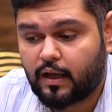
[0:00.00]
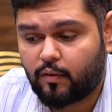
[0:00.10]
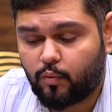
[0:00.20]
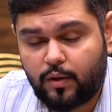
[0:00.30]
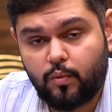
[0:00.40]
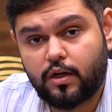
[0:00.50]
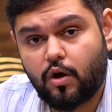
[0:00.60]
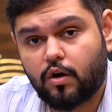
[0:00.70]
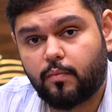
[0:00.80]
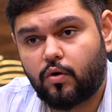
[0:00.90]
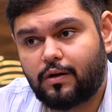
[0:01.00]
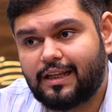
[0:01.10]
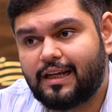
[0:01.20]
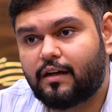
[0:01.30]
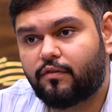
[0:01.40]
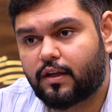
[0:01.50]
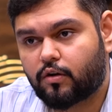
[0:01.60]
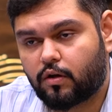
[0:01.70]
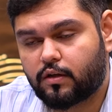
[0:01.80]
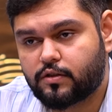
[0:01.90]
When we talk about need aware
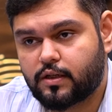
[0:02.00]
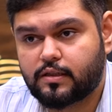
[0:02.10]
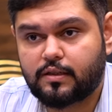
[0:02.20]
colleges,